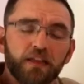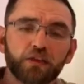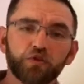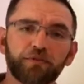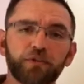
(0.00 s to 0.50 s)

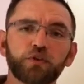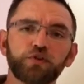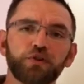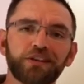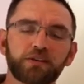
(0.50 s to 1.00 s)
that you feel
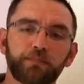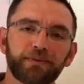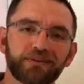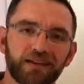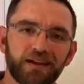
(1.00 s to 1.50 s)
you need to
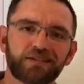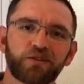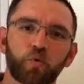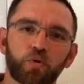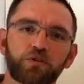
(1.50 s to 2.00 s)
possess
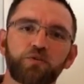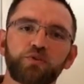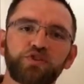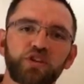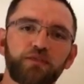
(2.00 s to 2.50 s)
in order to
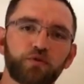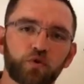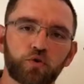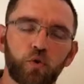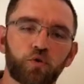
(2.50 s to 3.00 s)
achieve your
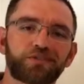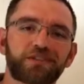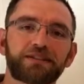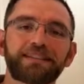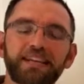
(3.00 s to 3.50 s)
goals,
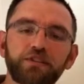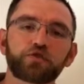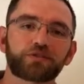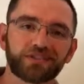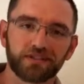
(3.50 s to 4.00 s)
to lead
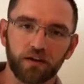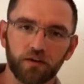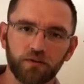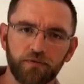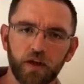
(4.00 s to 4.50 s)

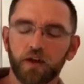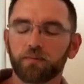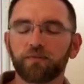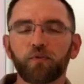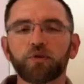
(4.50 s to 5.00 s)
yourself
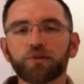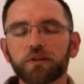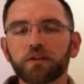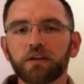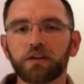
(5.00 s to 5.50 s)
before you
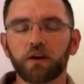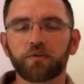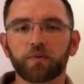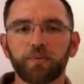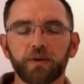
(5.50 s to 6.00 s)
can lead
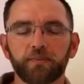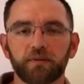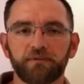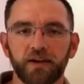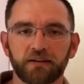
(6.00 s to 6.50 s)
other people
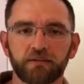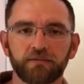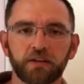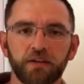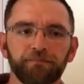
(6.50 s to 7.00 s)

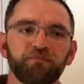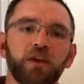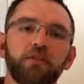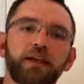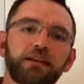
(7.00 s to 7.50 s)
effectively,
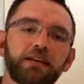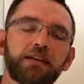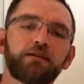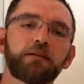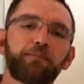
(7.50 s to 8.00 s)
they
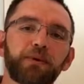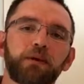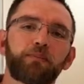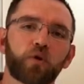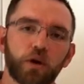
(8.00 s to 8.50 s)
need to be
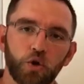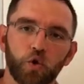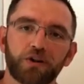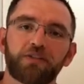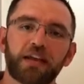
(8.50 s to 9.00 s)
a
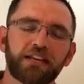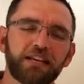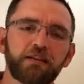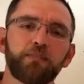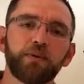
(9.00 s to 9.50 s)
priority. They
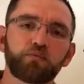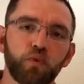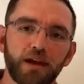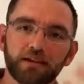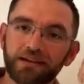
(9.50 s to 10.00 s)
need to be
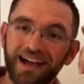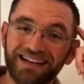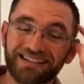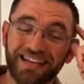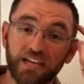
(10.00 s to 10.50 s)

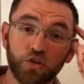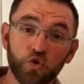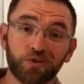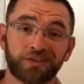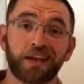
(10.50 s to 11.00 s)
recognized in
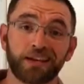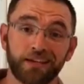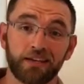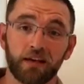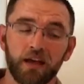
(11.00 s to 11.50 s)
your
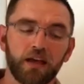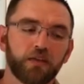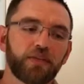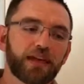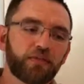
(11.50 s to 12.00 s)
psyche
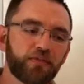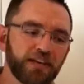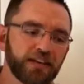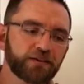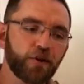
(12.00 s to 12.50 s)
that
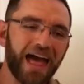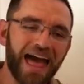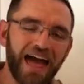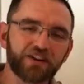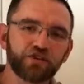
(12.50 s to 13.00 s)
these are
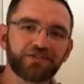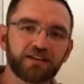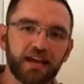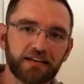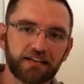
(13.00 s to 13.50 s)
actions
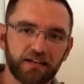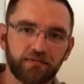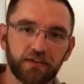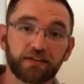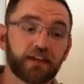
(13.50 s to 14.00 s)
and
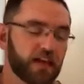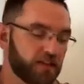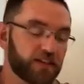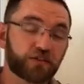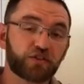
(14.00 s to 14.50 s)
activities
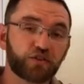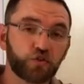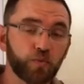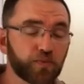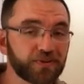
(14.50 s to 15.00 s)
that
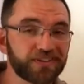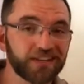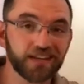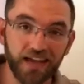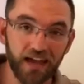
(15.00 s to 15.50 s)

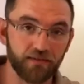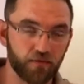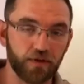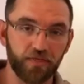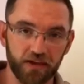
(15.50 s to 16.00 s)
supersede
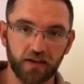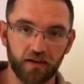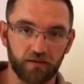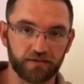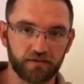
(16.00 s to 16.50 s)
everything
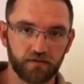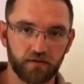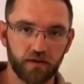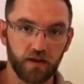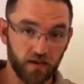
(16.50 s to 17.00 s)
else.
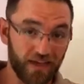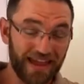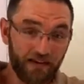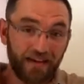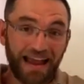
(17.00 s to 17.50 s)
They
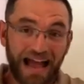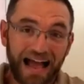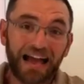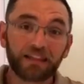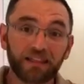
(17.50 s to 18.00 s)
have a
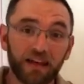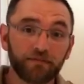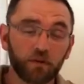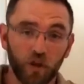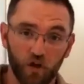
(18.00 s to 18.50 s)
high
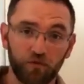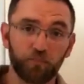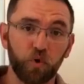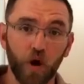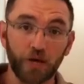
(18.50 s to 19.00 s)
level of
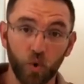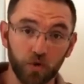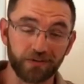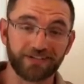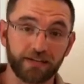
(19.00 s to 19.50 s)

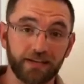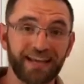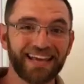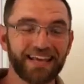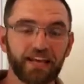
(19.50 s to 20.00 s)
priority
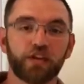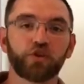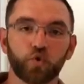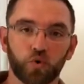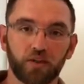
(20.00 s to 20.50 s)
in
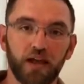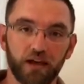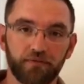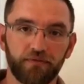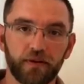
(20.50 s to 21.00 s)
your
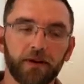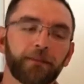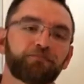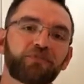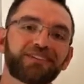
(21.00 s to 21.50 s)
life.
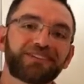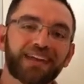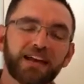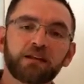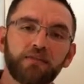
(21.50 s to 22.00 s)
The
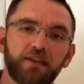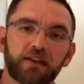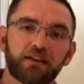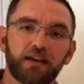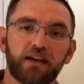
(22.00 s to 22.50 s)
second
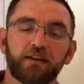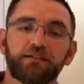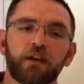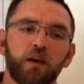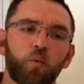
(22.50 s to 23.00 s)
thing
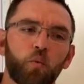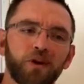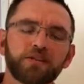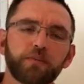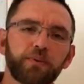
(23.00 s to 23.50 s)
is,
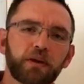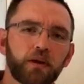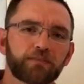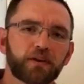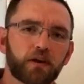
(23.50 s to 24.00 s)
once it
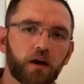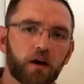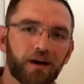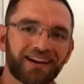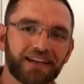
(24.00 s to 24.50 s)
becomes
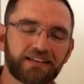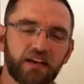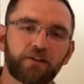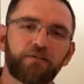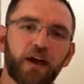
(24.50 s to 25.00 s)
an
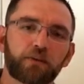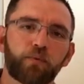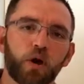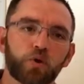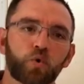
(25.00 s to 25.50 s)
identified
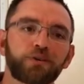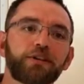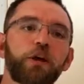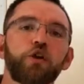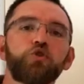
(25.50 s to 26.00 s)
priority,
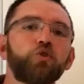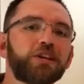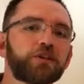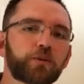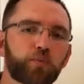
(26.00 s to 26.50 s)
you
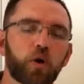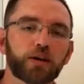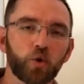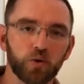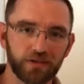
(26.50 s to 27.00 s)
need to
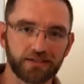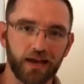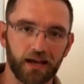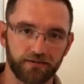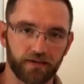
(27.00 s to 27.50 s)

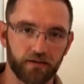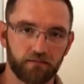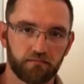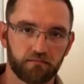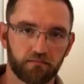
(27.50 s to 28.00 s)
prioritize it.
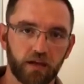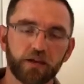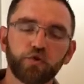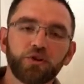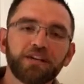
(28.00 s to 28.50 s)
Okay?
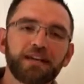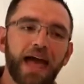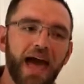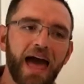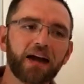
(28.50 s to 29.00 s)
You need
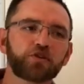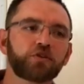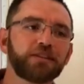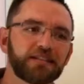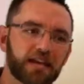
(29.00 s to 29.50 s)
to
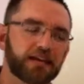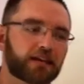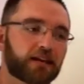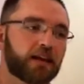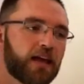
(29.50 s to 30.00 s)
actually take
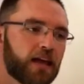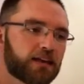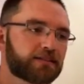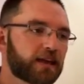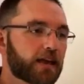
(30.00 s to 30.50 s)
it
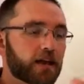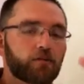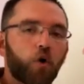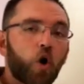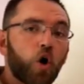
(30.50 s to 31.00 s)
and say, hey, out
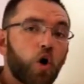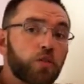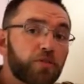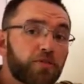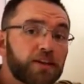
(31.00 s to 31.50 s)
of
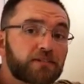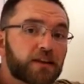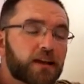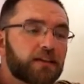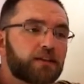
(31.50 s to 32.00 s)
all the things that
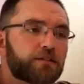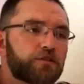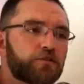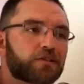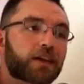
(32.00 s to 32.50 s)
I need to
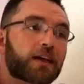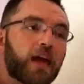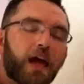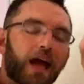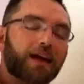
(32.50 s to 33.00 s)
do today,
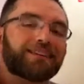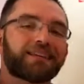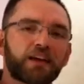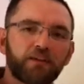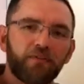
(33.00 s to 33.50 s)
I
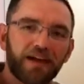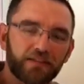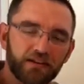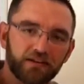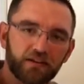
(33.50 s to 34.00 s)
identify
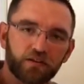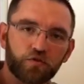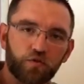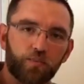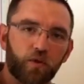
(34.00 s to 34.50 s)
these things are a